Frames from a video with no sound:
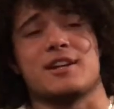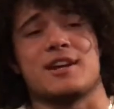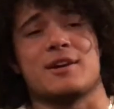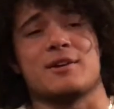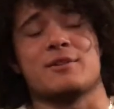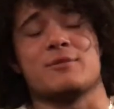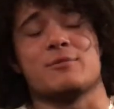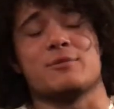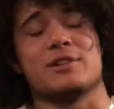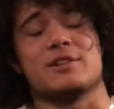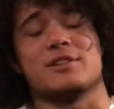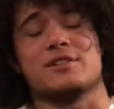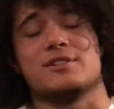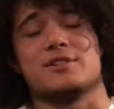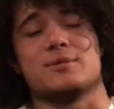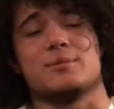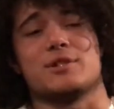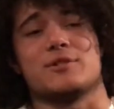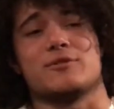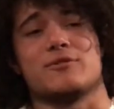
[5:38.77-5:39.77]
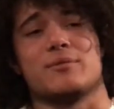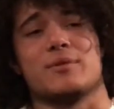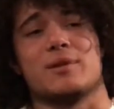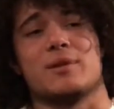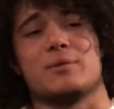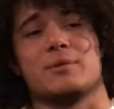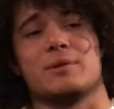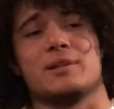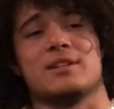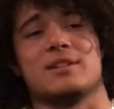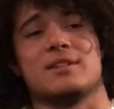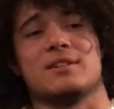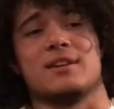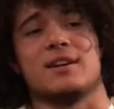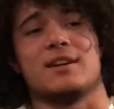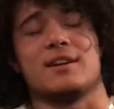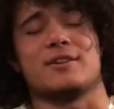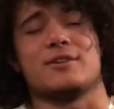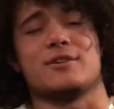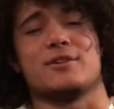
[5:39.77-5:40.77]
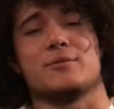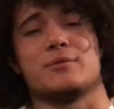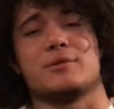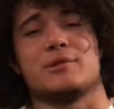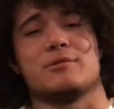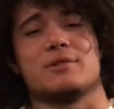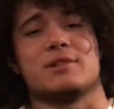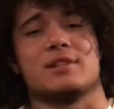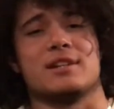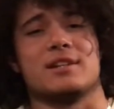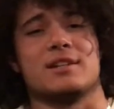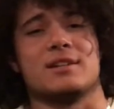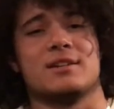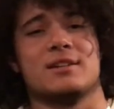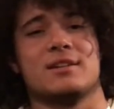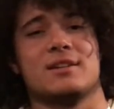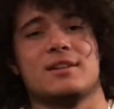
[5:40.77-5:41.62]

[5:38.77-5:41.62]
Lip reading: I didn't really listen to much of him then when he did die. I couldn't really relate.